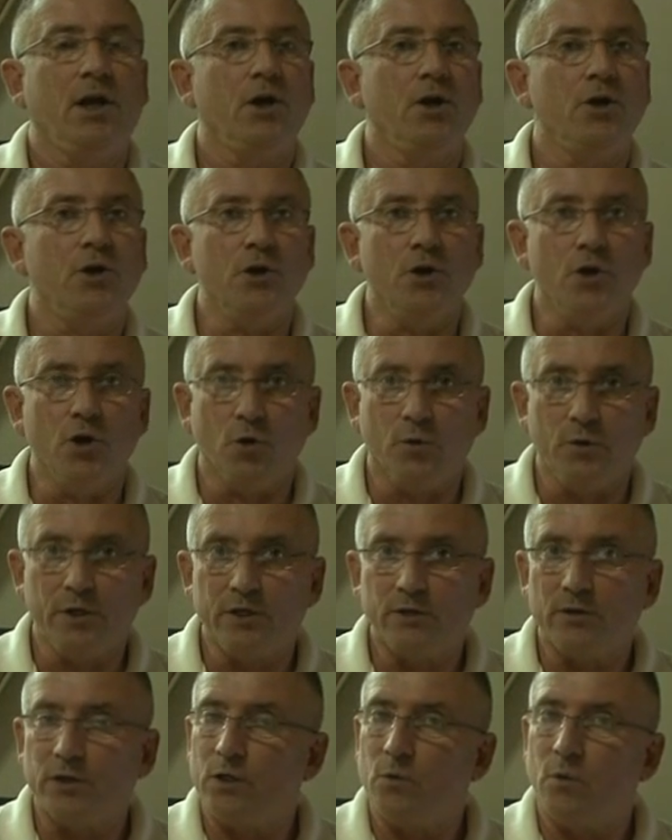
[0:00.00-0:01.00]
no
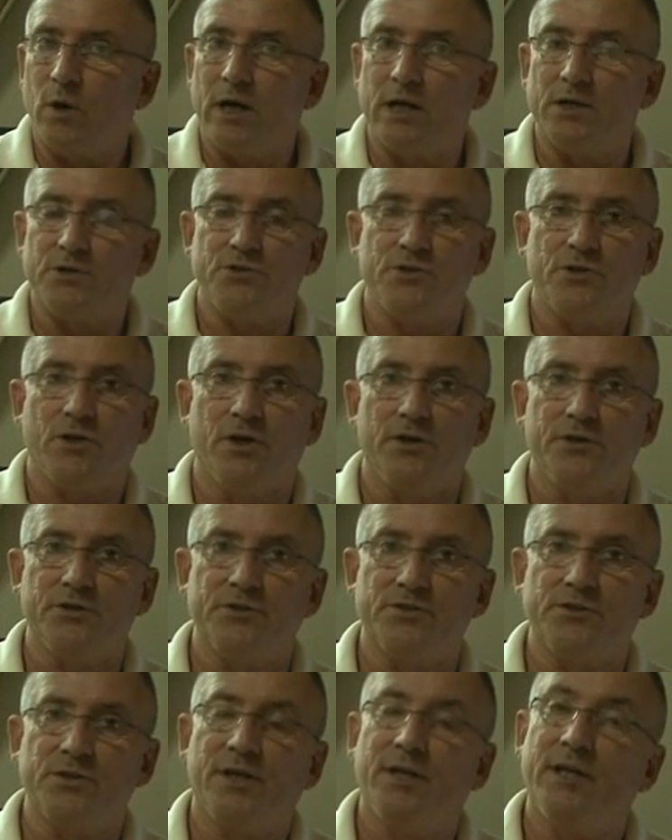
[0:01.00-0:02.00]
recurring wireless
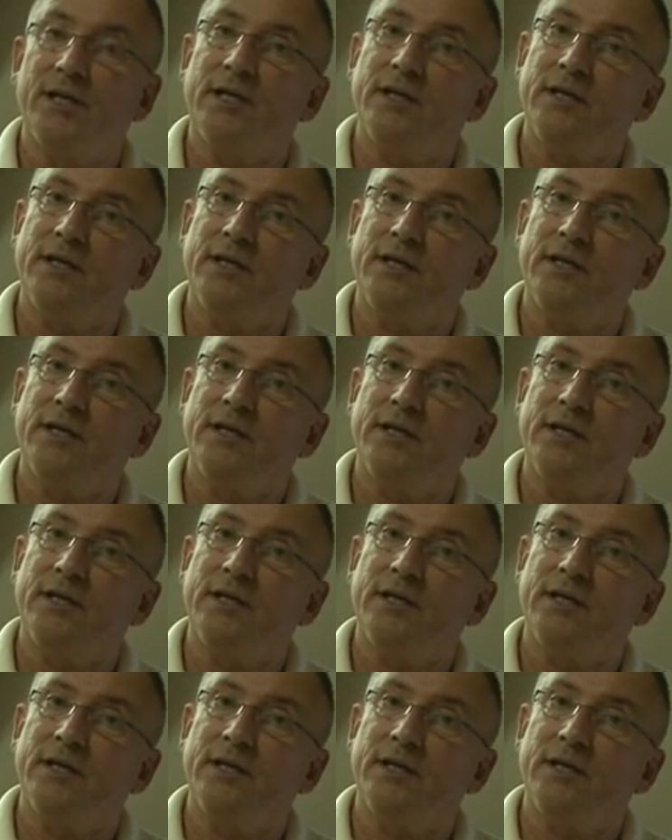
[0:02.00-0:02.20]
charges.